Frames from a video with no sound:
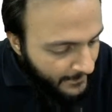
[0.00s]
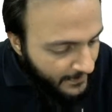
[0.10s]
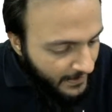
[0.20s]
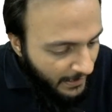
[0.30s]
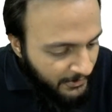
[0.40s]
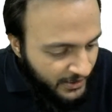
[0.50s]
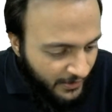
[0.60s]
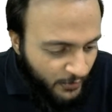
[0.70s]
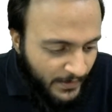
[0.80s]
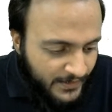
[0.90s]
Abhishek
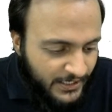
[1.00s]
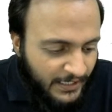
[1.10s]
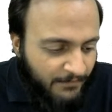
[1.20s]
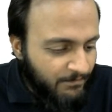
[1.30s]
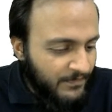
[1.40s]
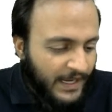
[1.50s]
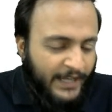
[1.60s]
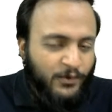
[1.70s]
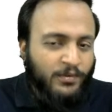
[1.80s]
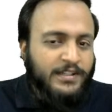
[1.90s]
Kumarji, I
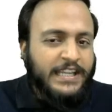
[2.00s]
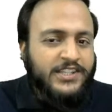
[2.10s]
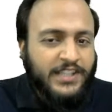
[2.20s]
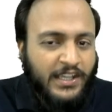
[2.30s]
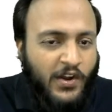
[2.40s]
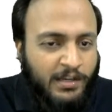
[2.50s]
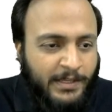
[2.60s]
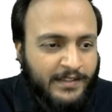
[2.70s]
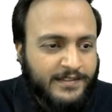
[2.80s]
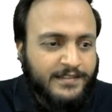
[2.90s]
don't teach
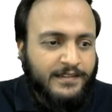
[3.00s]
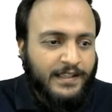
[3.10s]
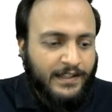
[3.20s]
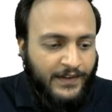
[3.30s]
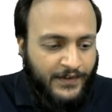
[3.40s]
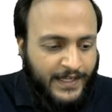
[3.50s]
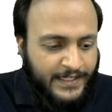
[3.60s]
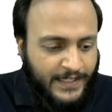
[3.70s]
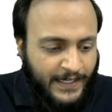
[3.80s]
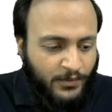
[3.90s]
economics. All
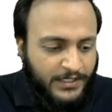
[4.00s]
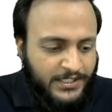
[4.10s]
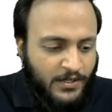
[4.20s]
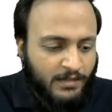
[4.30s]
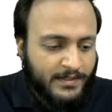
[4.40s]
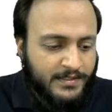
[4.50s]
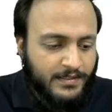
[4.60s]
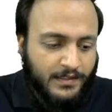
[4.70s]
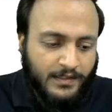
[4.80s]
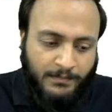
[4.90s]
right. I don't teach economics,
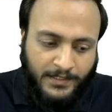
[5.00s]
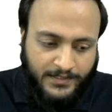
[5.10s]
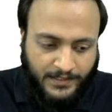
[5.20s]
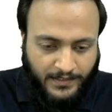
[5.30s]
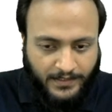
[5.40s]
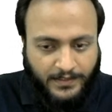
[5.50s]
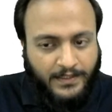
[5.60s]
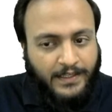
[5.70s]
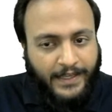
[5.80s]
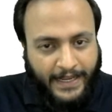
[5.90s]
but at
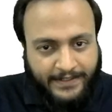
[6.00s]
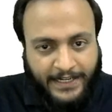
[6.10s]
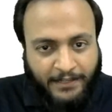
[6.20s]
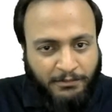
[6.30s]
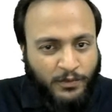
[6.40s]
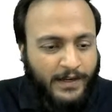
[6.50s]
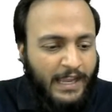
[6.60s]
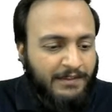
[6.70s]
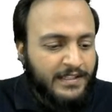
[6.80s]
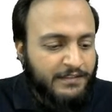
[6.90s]
Gradeup you are
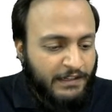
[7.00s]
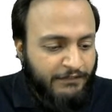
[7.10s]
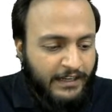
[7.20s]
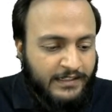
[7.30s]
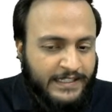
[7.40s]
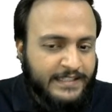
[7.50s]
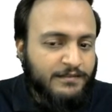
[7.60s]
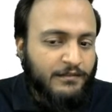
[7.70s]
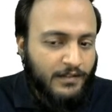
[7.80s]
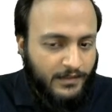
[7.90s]
having the different
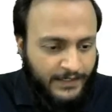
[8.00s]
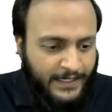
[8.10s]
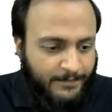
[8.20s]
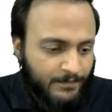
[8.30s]
faculties, right?